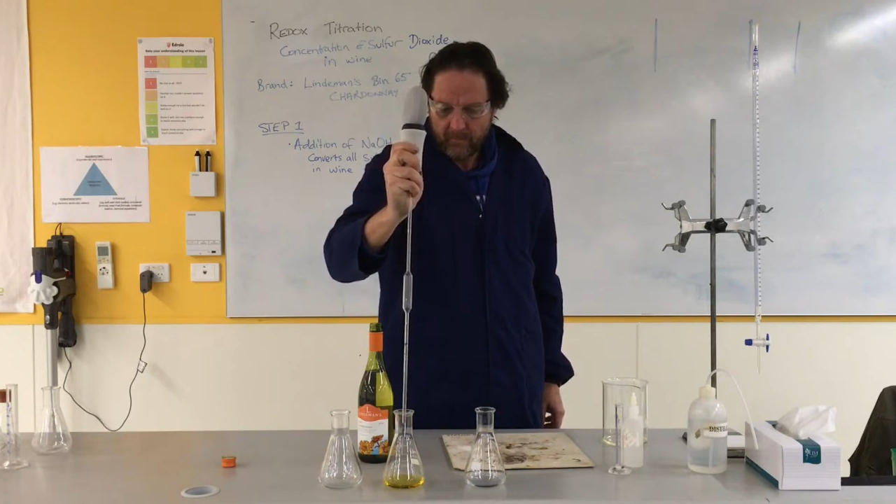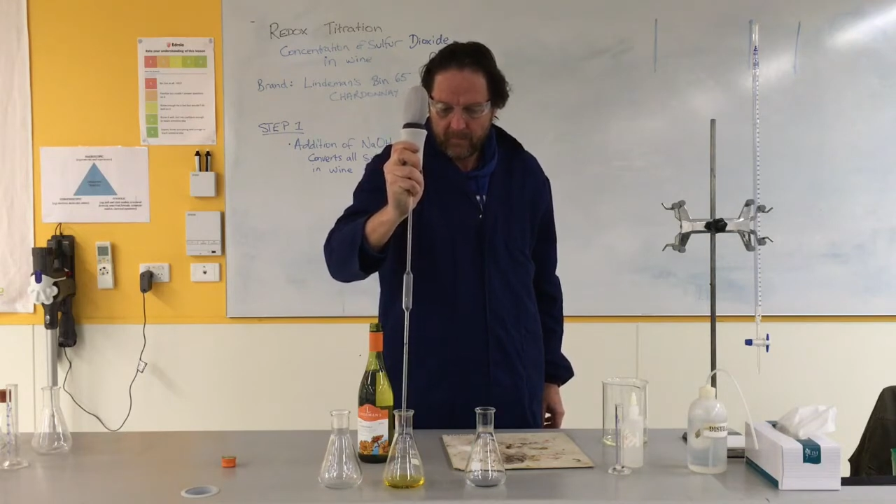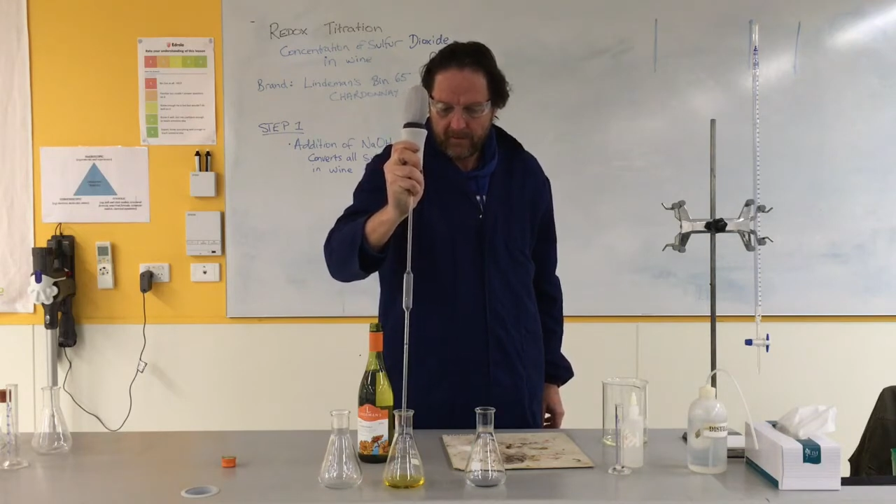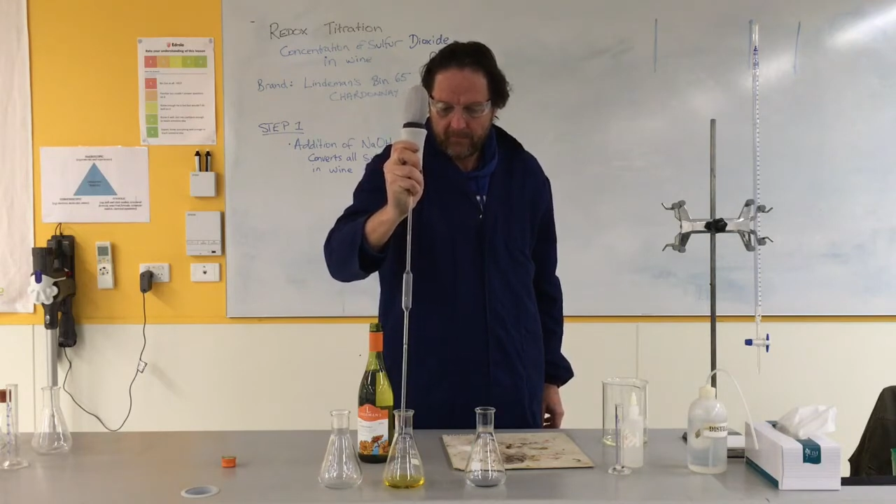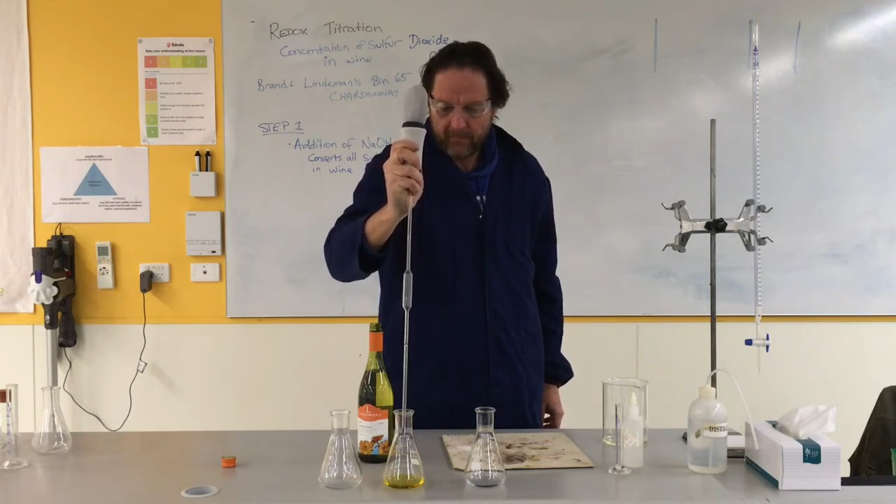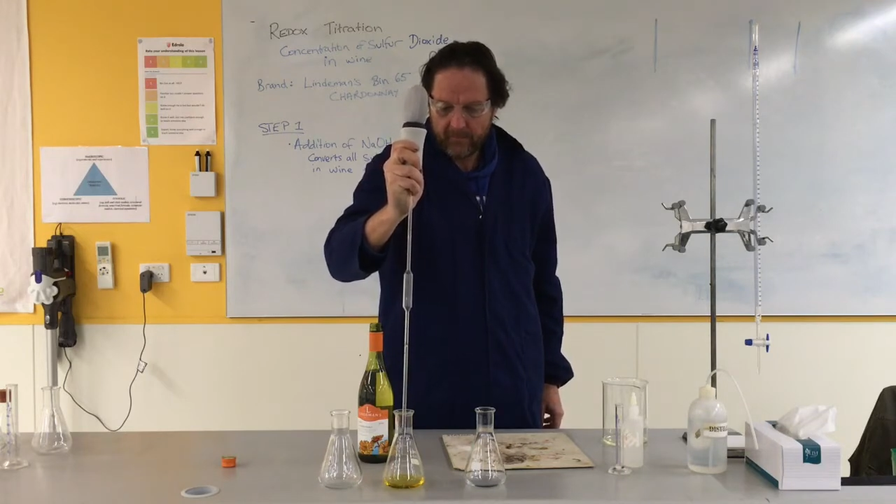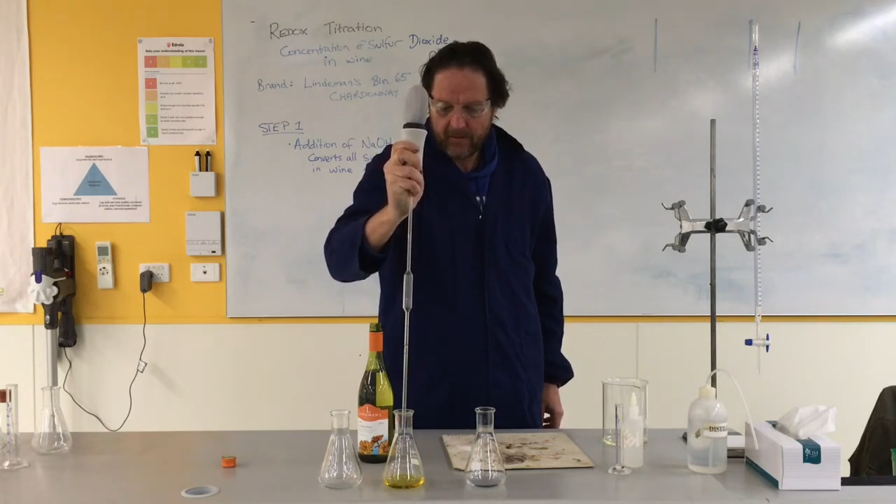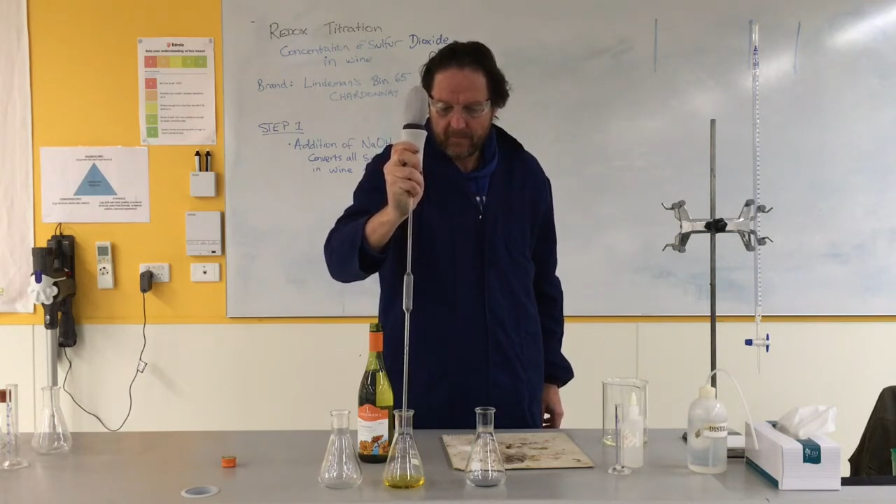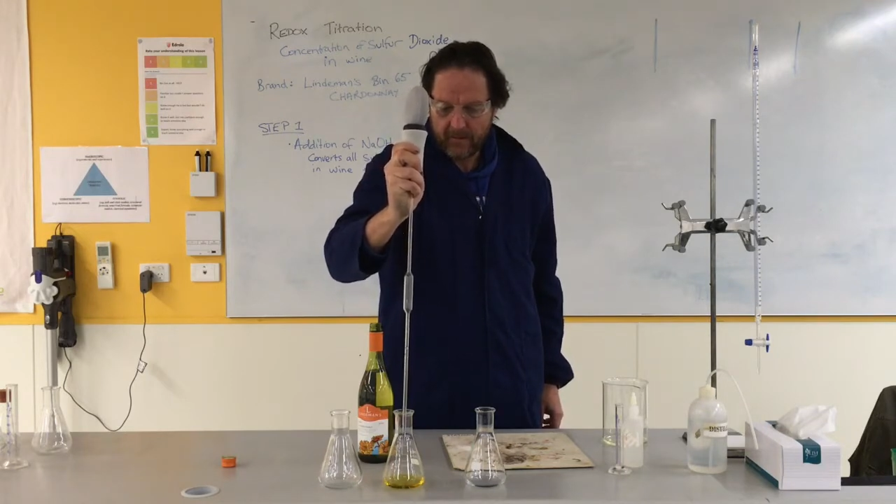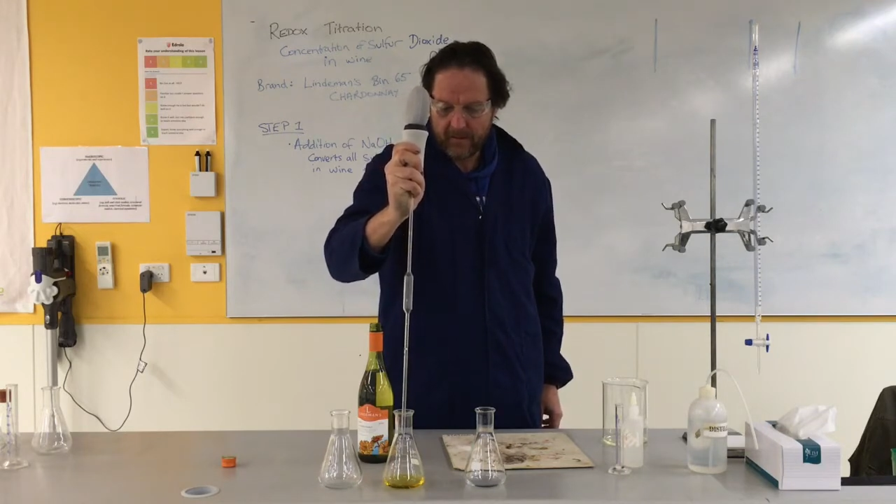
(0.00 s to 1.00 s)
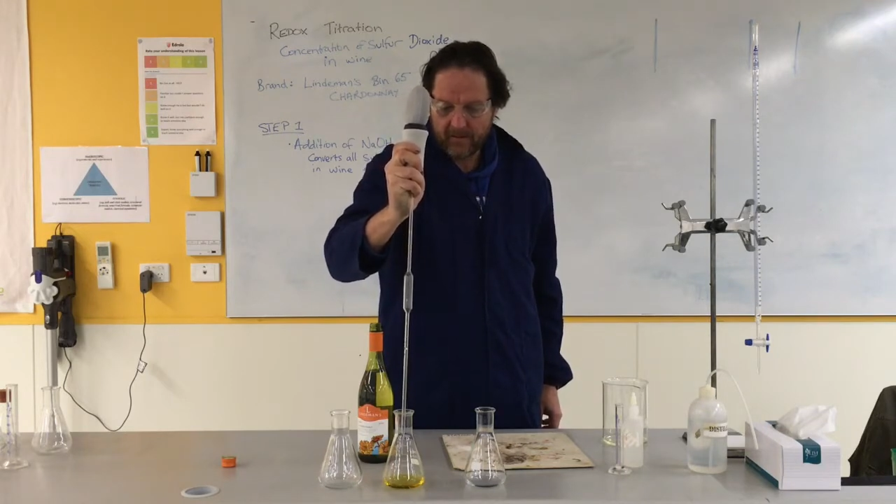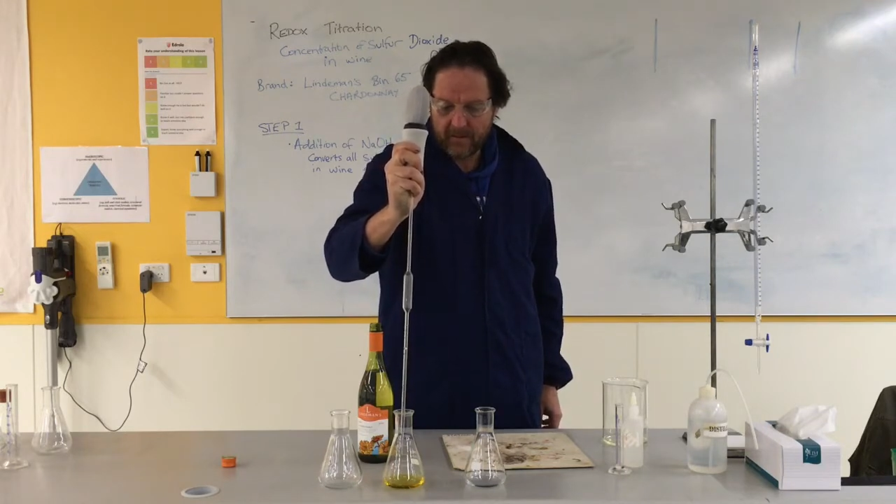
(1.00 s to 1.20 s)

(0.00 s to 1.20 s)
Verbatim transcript: about 15 minutes.